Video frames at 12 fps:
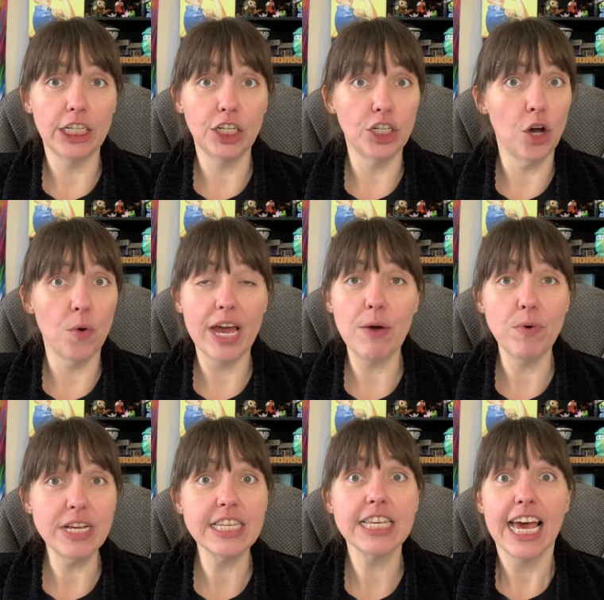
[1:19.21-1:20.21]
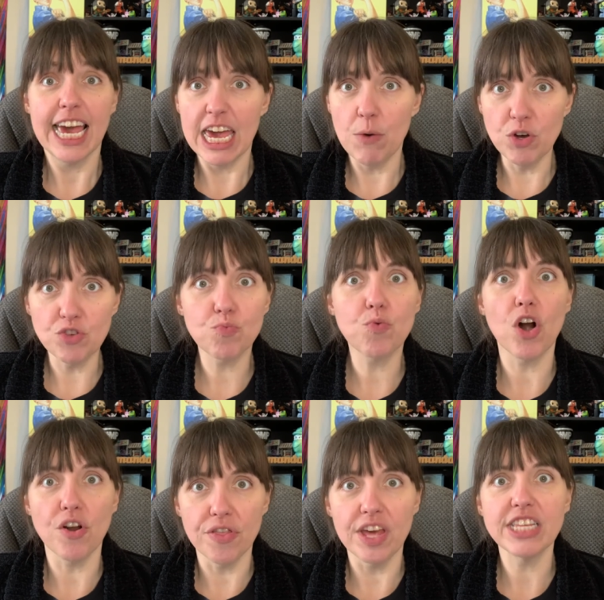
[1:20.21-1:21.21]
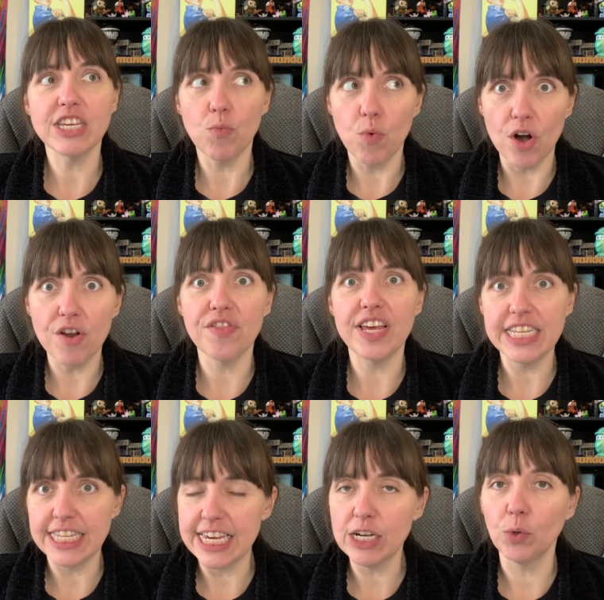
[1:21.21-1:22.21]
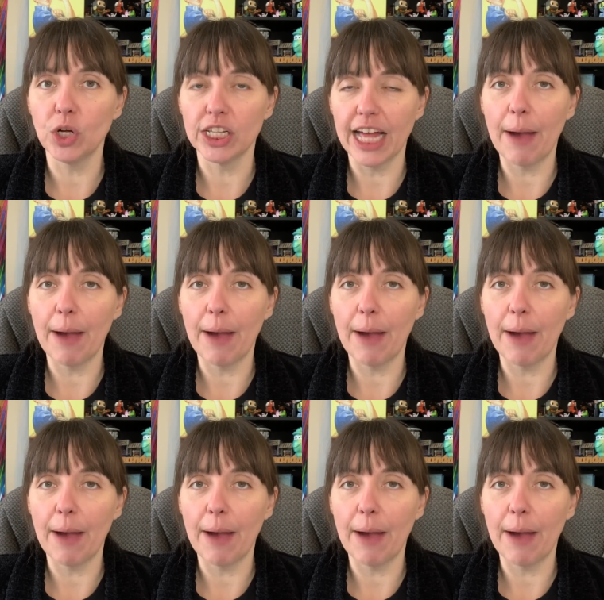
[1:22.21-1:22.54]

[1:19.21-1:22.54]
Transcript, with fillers: You know, it was it was worth. It's a worthy sequel.